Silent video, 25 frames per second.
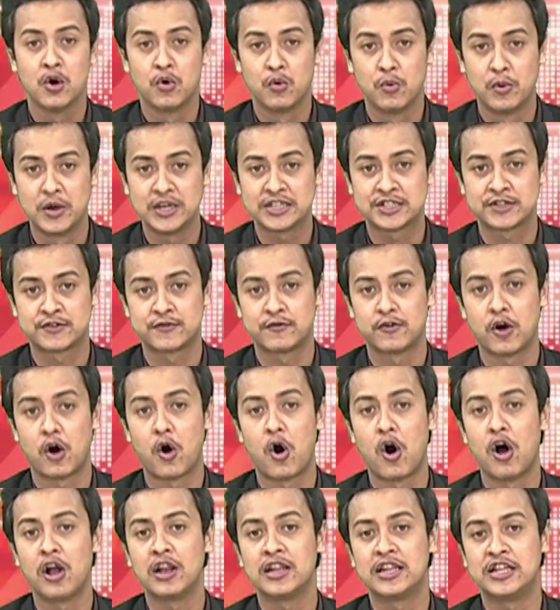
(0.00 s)
wished
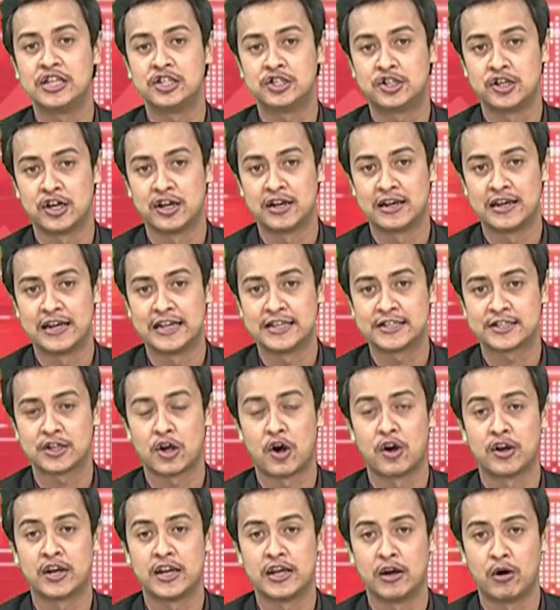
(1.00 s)
all the journalists
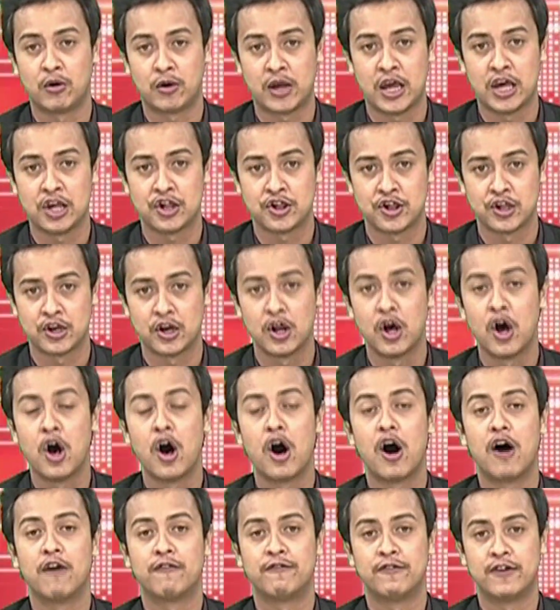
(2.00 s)
on the occasion
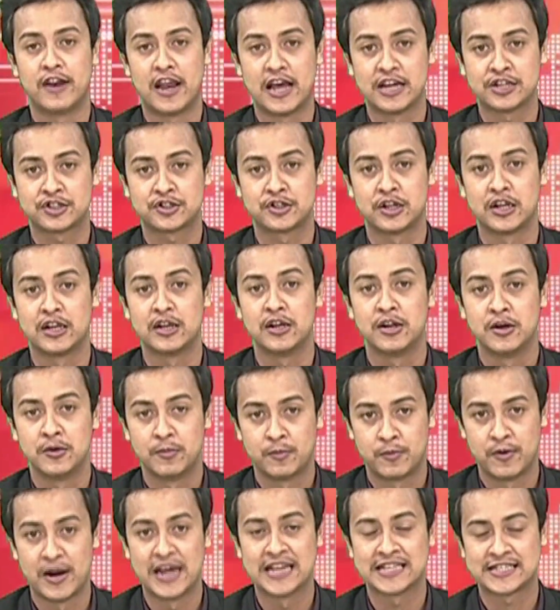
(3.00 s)
of National
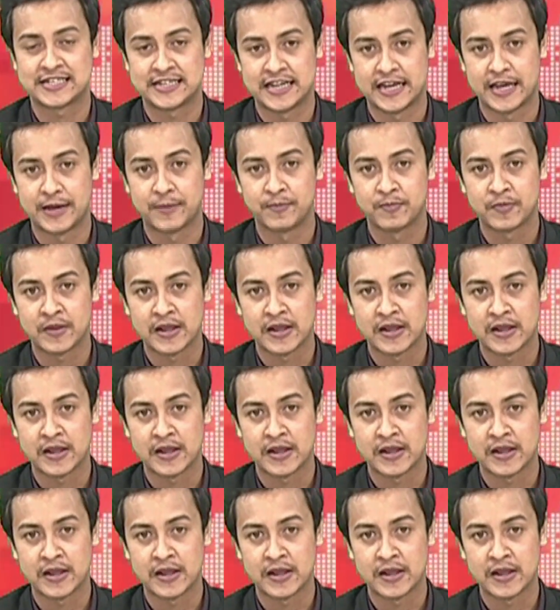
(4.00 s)
Press Day.